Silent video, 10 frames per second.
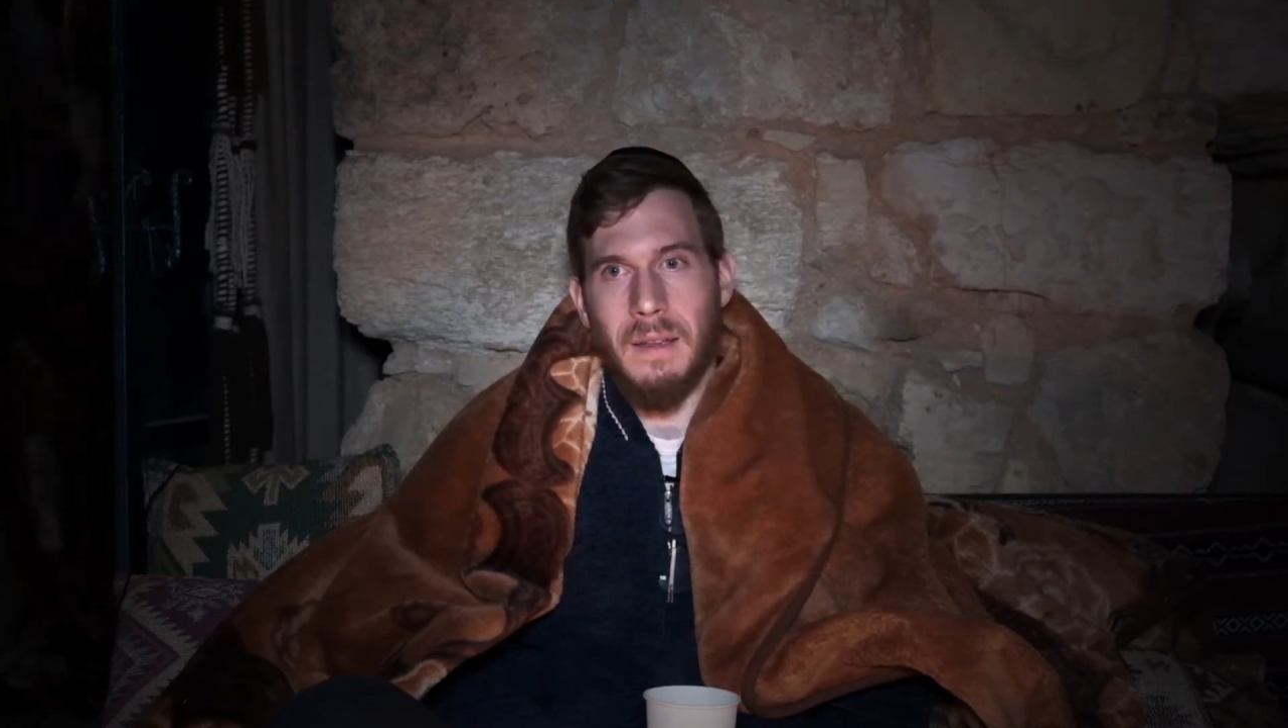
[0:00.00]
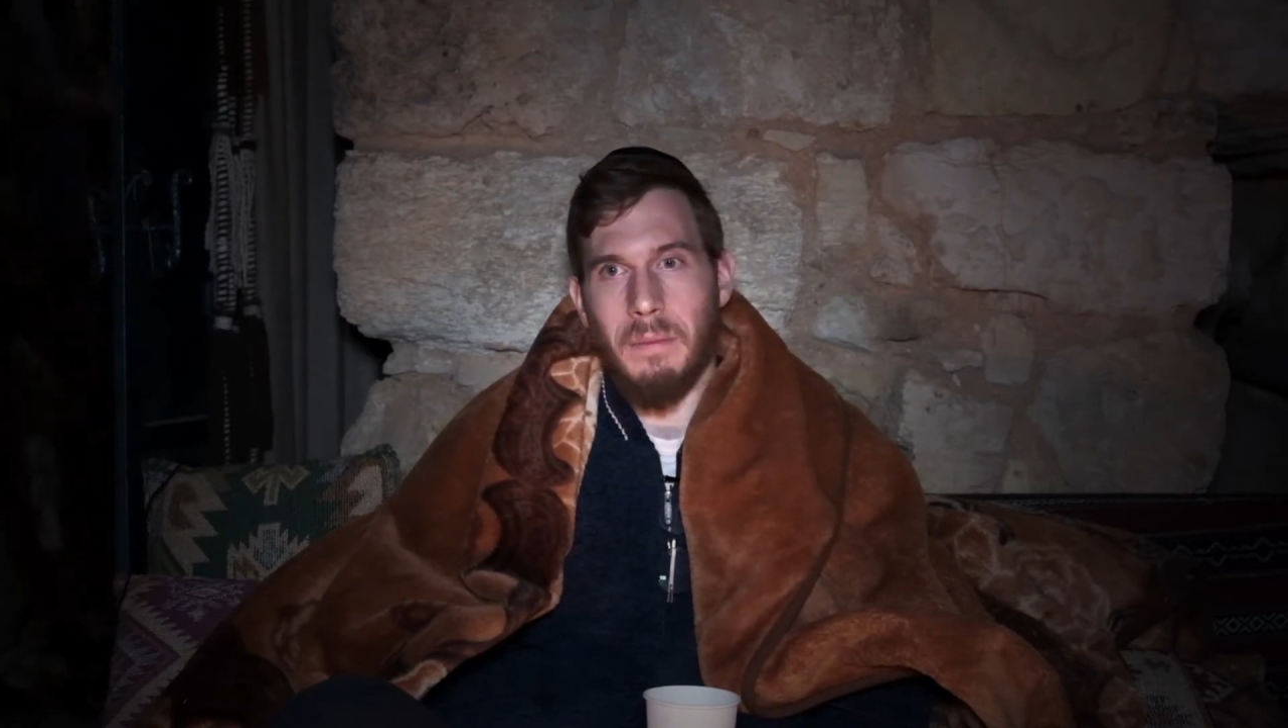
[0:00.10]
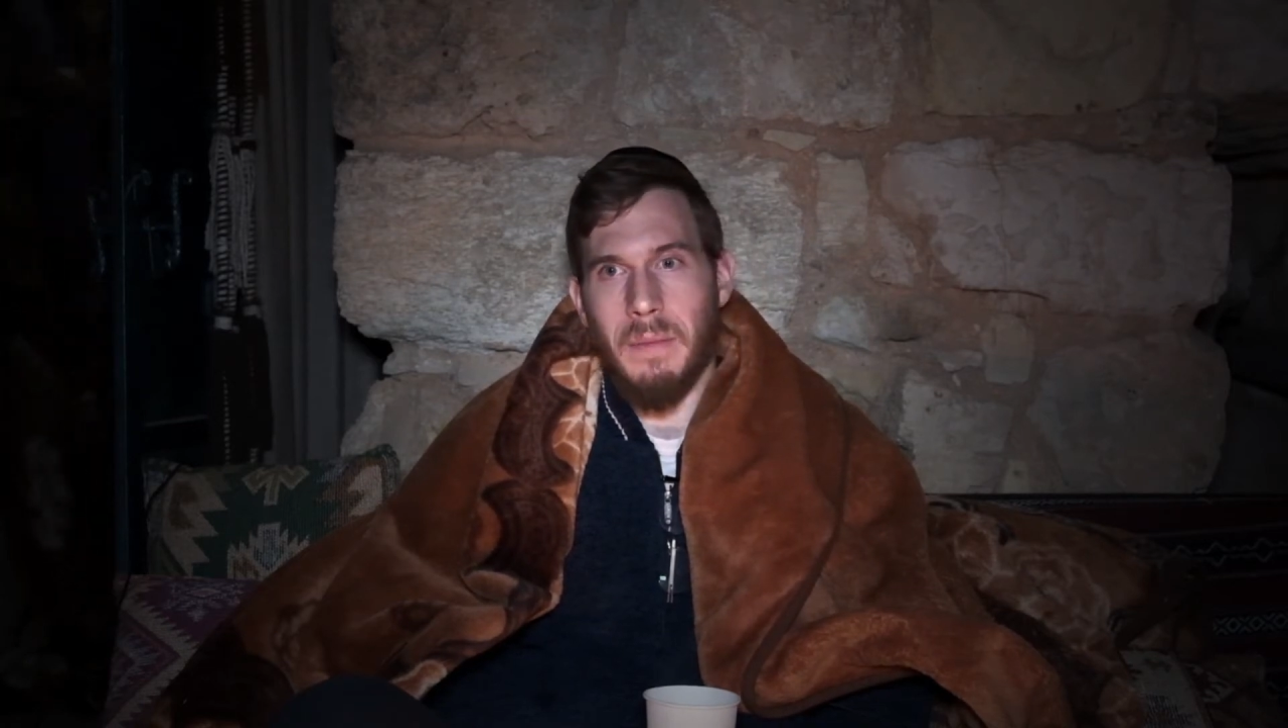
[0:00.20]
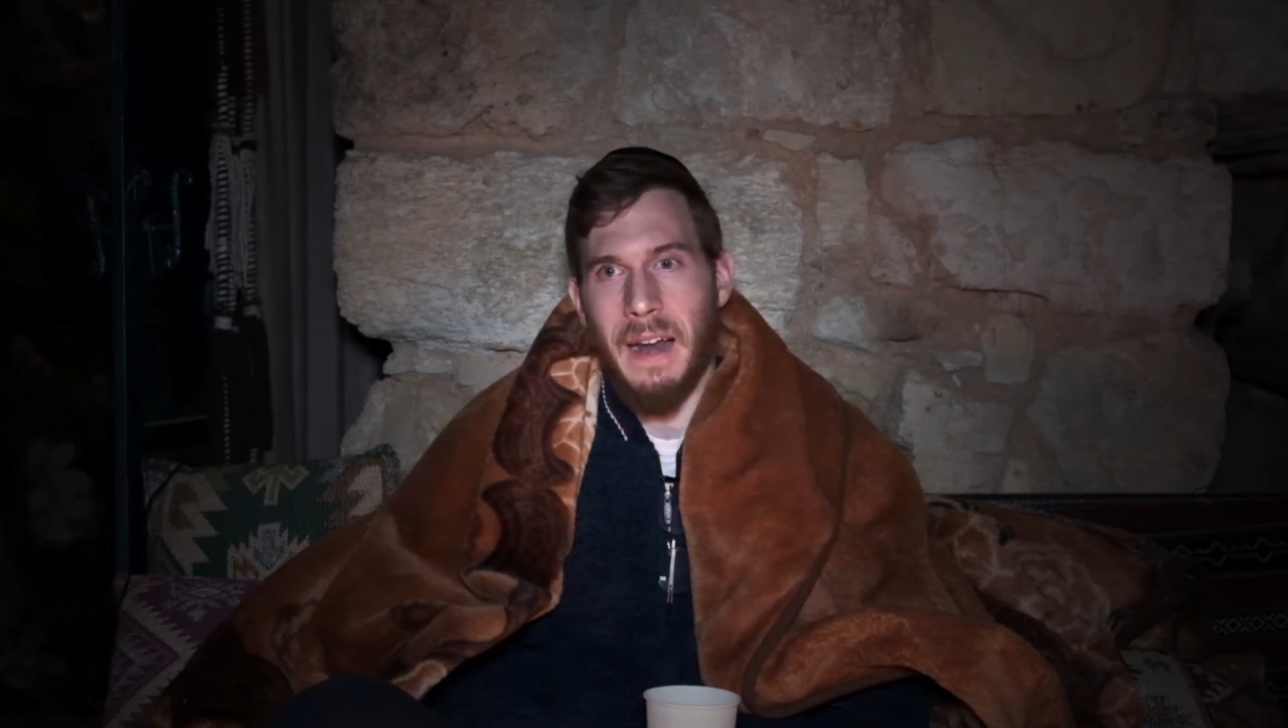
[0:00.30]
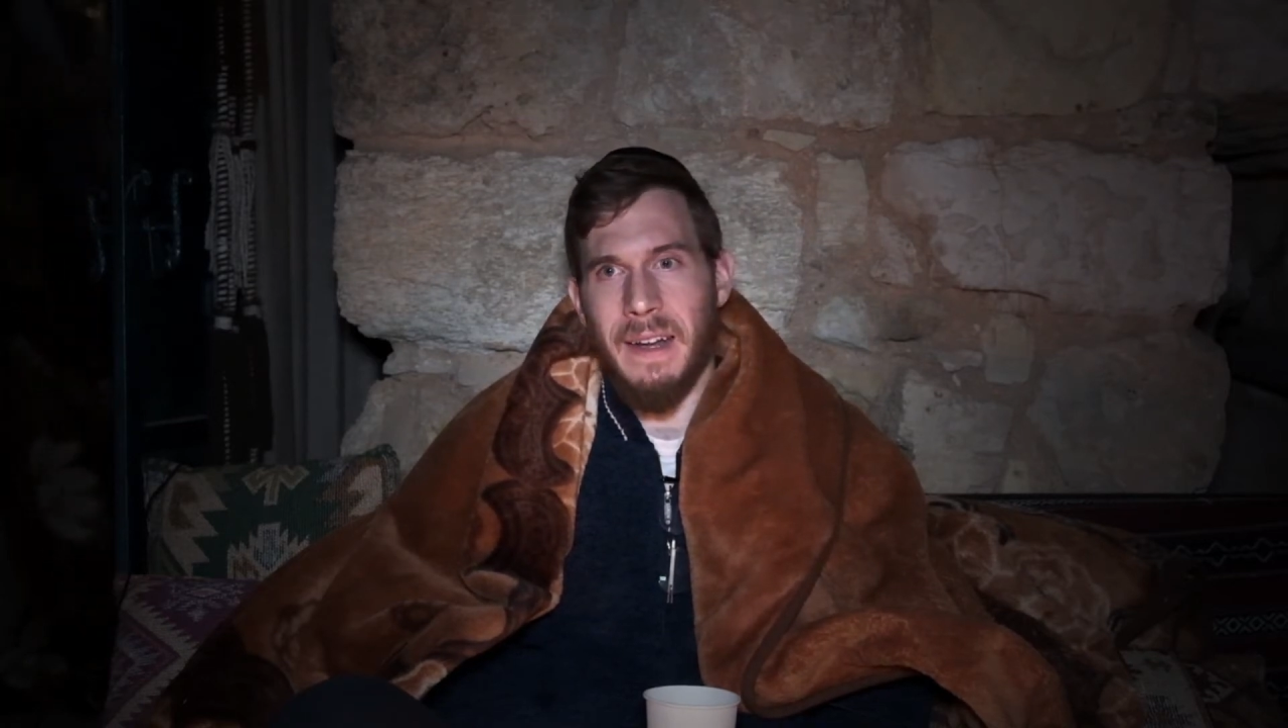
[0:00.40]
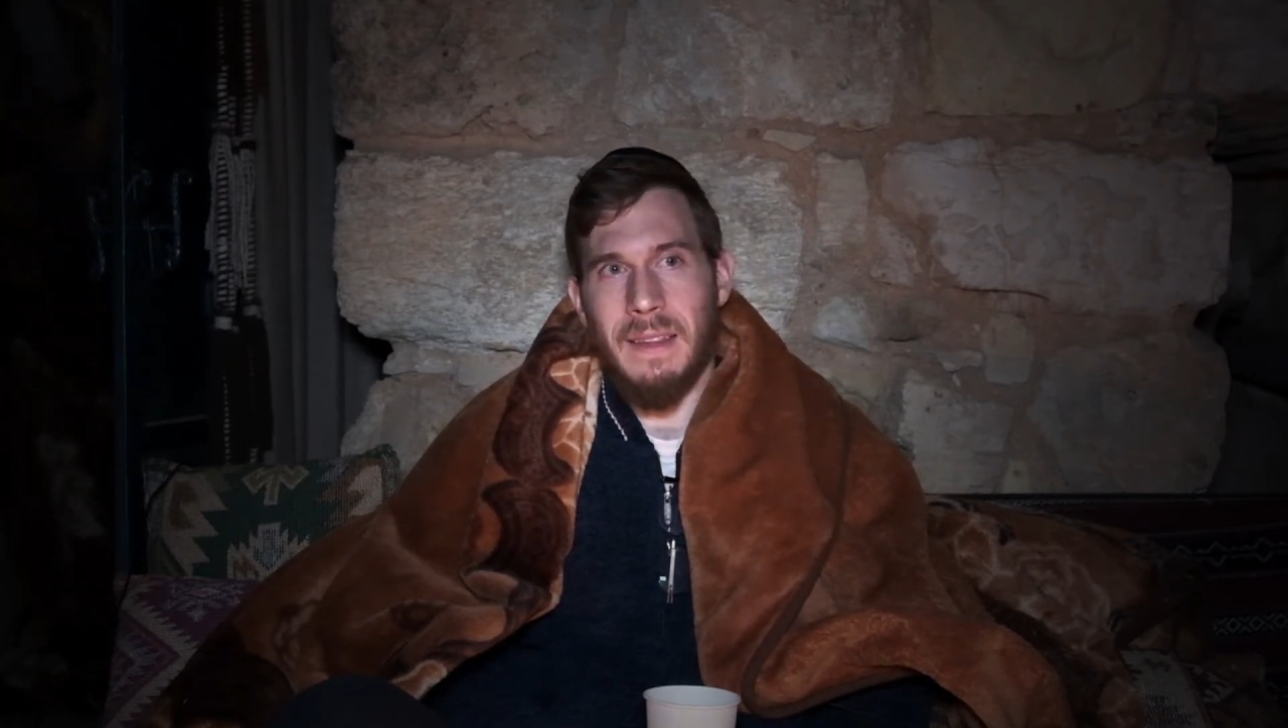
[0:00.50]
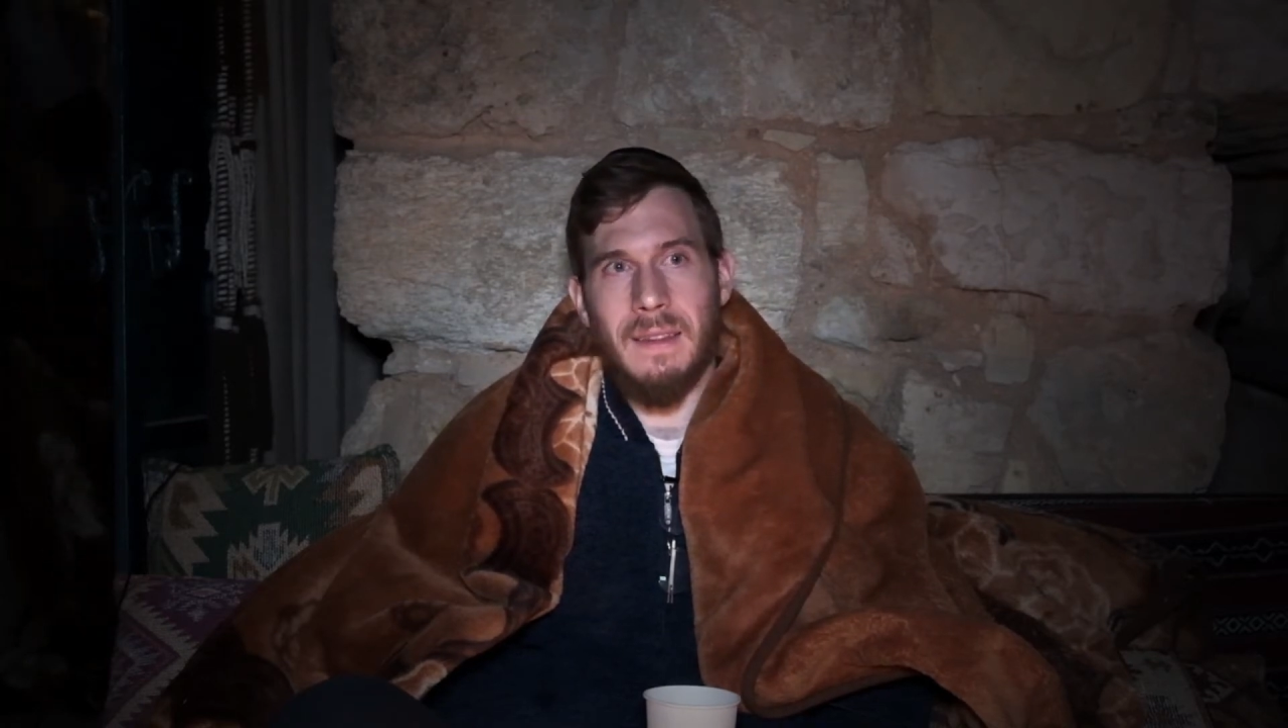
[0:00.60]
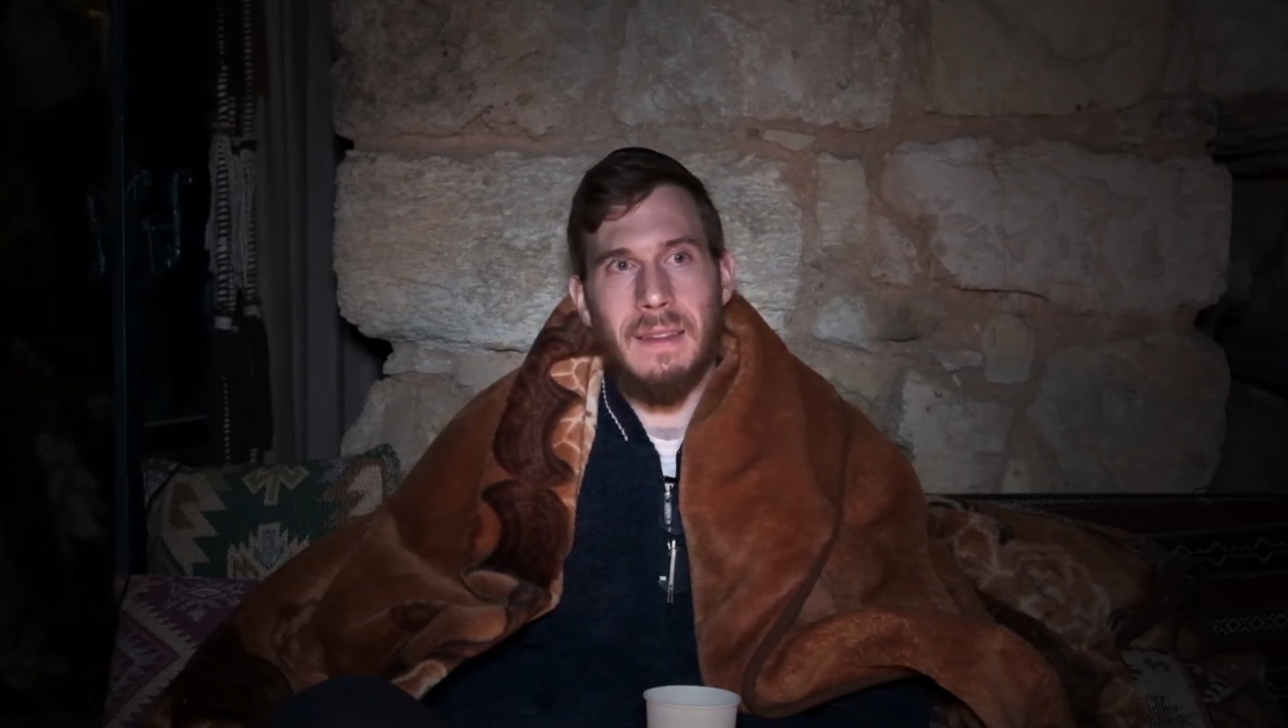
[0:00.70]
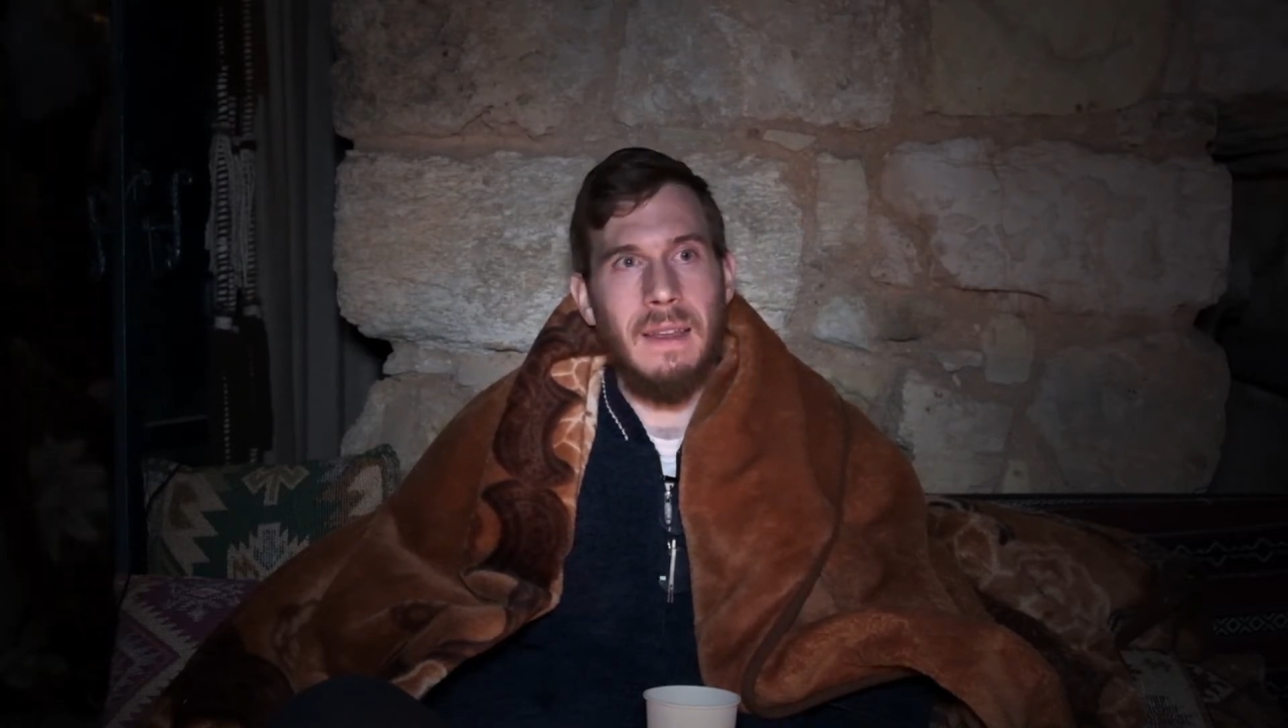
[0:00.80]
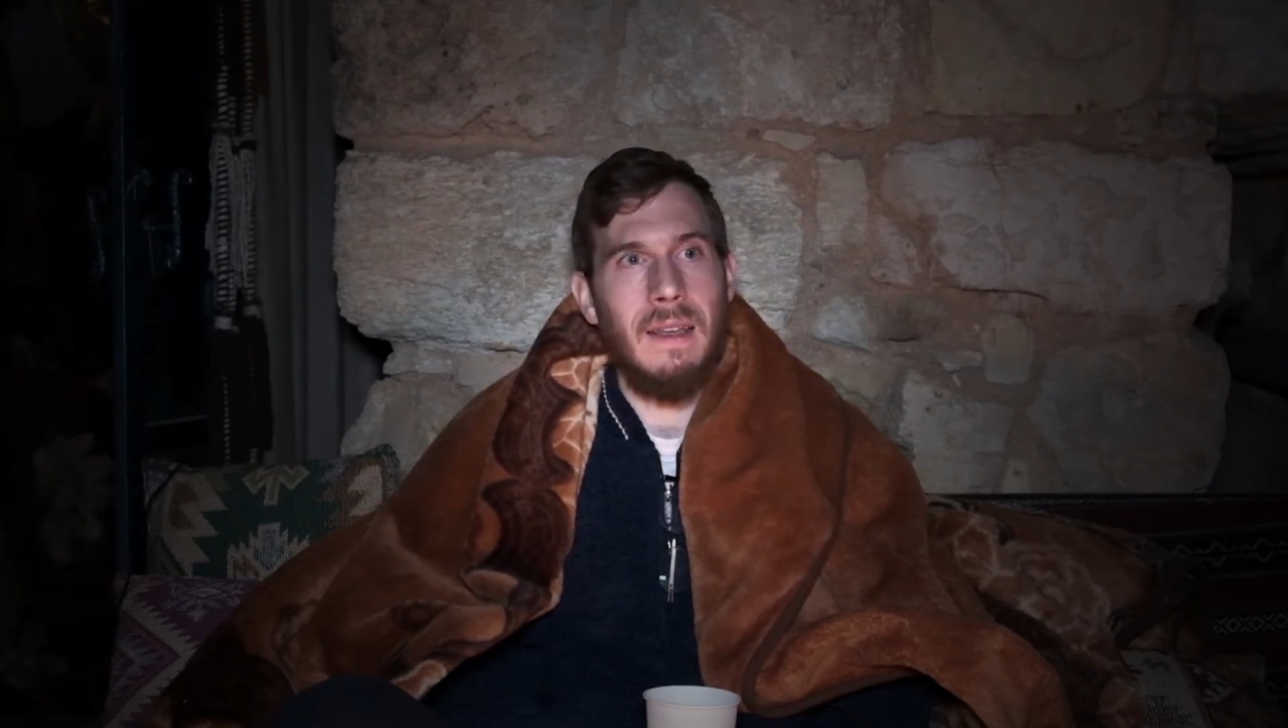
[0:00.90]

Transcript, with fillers: Merit